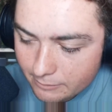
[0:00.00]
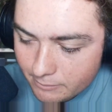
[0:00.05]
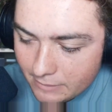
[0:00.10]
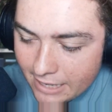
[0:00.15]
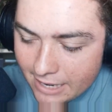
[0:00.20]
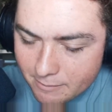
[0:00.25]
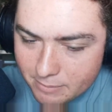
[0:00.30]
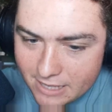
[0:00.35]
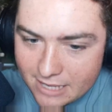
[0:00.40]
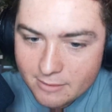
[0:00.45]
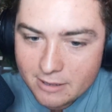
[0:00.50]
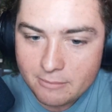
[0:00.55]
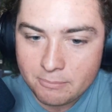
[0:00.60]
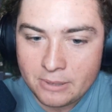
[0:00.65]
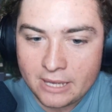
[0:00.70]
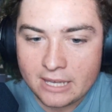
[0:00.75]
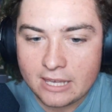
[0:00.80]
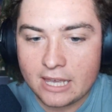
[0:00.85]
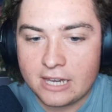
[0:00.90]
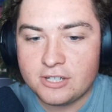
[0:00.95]
may be a
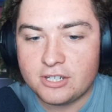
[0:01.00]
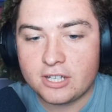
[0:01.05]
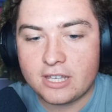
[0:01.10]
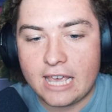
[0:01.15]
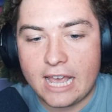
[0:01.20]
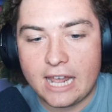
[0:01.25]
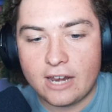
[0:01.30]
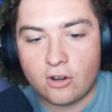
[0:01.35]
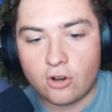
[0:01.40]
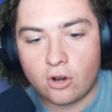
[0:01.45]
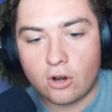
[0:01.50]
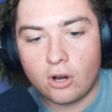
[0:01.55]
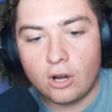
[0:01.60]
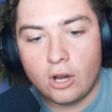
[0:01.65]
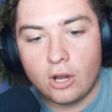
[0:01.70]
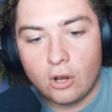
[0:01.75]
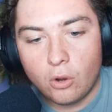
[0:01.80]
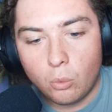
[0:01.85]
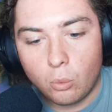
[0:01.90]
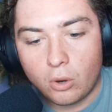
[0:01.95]
big indicator.
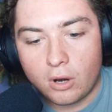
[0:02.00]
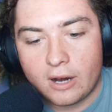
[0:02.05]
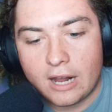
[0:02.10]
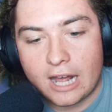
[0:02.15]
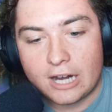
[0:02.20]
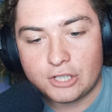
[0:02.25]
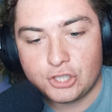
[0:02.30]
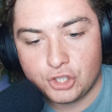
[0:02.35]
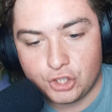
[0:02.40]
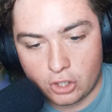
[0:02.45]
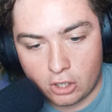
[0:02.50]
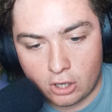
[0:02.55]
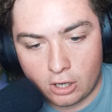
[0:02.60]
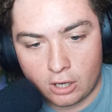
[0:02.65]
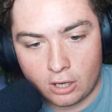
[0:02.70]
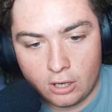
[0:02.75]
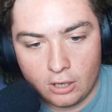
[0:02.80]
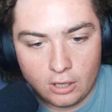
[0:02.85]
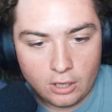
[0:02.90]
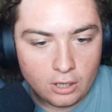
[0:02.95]
We're not
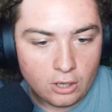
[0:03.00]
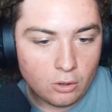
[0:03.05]
sure.